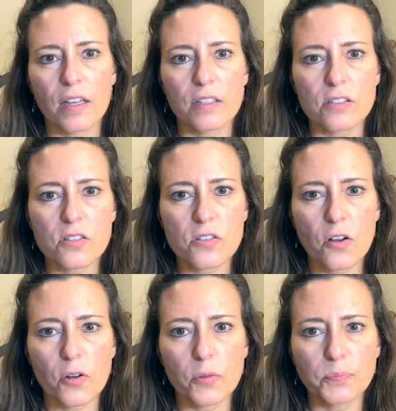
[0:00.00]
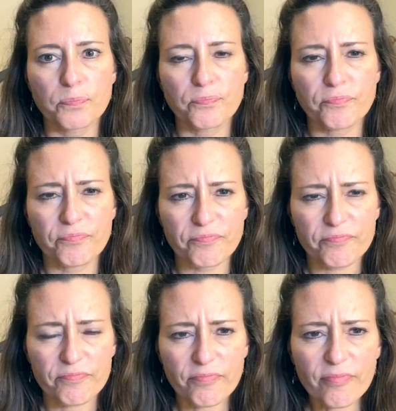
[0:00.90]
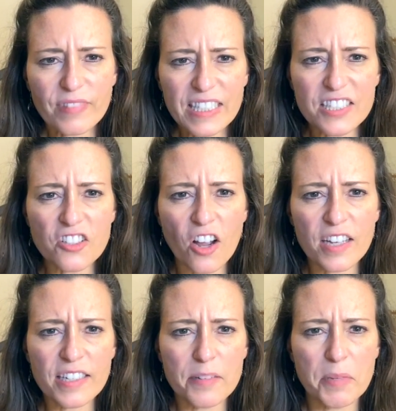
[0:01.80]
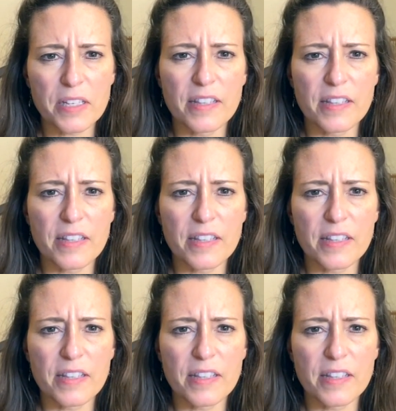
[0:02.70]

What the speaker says: So it dawned on me in